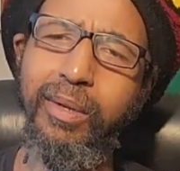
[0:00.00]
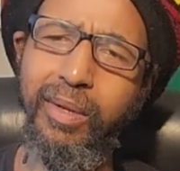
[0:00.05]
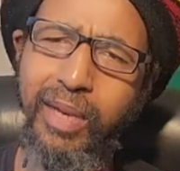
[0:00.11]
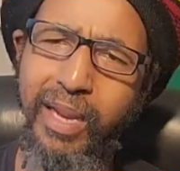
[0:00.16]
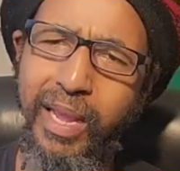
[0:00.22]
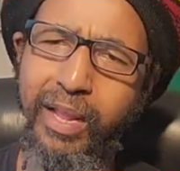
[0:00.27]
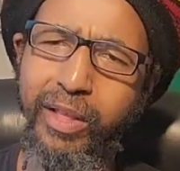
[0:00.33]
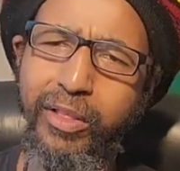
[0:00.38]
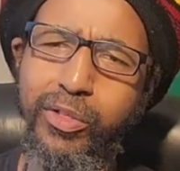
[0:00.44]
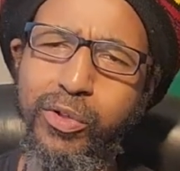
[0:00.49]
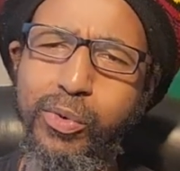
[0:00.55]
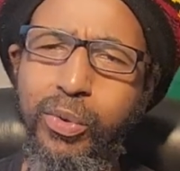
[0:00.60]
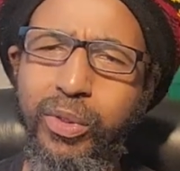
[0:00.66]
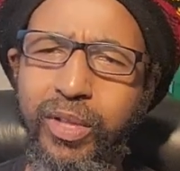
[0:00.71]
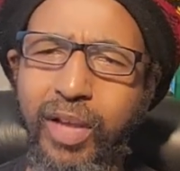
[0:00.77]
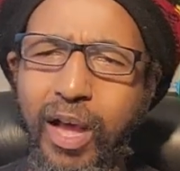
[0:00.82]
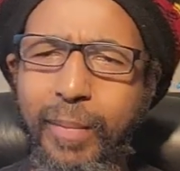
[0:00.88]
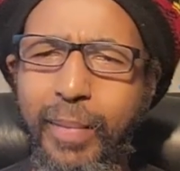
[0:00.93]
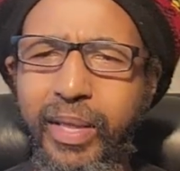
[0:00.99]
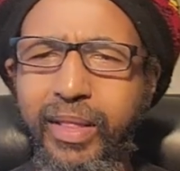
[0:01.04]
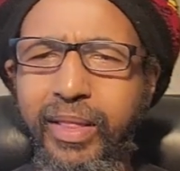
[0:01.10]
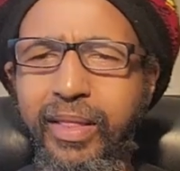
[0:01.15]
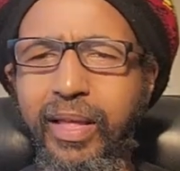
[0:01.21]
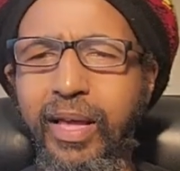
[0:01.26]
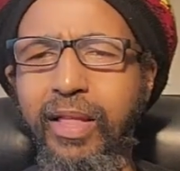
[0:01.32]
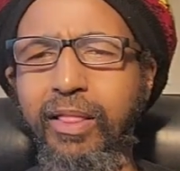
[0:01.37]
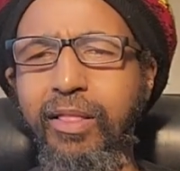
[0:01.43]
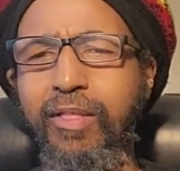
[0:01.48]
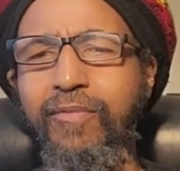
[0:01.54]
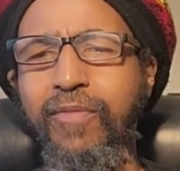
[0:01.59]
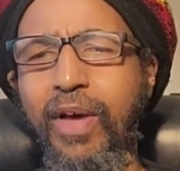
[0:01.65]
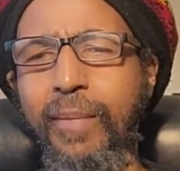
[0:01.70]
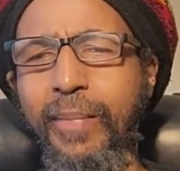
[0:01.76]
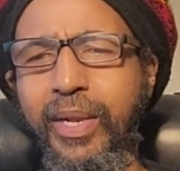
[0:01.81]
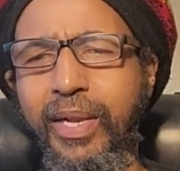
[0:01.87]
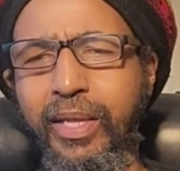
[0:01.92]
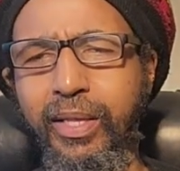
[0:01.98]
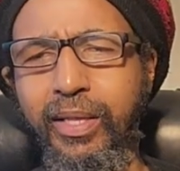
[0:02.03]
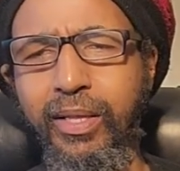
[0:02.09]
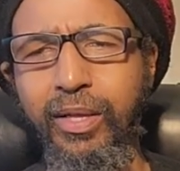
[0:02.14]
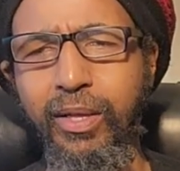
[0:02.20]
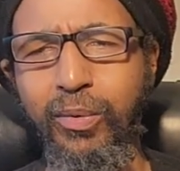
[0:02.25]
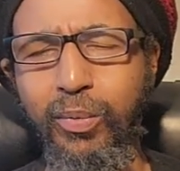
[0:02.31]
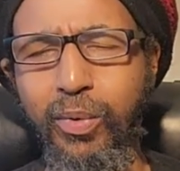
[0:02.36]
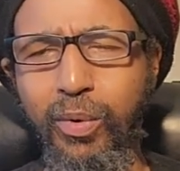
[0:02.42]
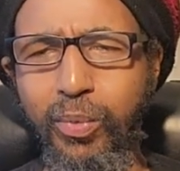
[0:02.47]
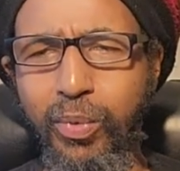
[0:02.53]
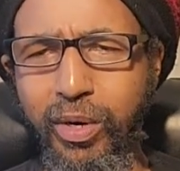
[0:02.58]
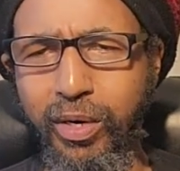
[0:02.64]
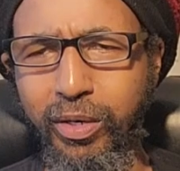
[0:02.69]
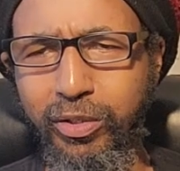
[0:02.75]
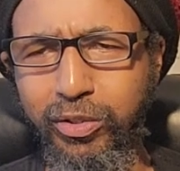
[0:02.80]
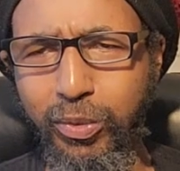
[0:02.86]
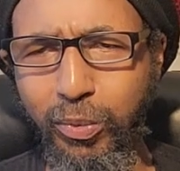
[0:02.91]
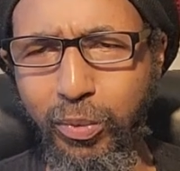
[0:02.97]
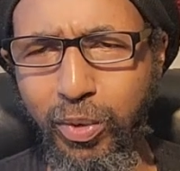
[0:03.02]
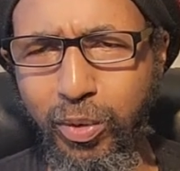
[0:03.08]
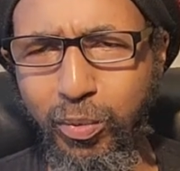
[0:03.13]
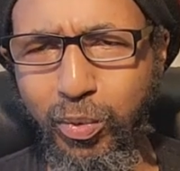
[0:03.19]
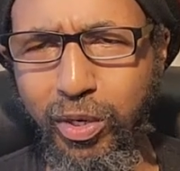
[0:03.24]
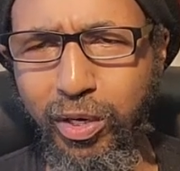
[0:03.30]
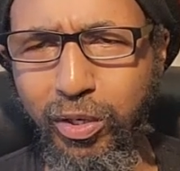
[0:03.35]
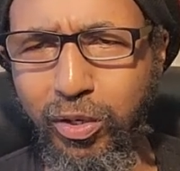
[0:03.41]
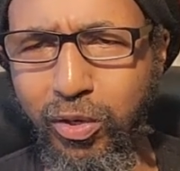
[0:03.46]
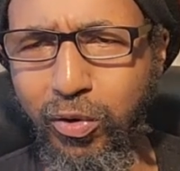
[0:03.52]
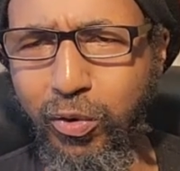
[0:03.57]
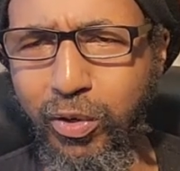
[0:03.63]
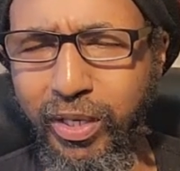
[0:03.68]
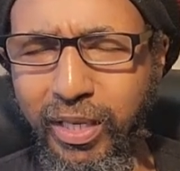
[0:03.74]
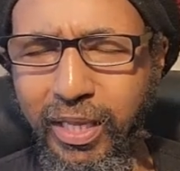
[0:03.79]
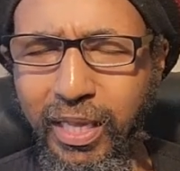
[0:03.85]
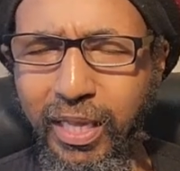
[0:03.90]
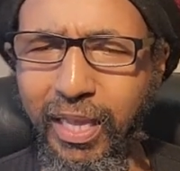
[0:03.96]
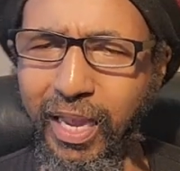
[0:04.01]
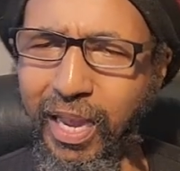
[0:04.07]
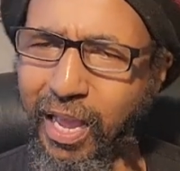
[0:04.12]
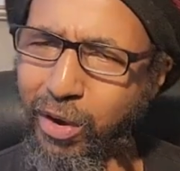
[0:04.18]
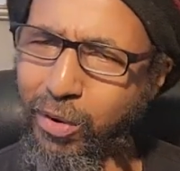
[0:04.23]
Let us use common sense, family, when we're critiquing.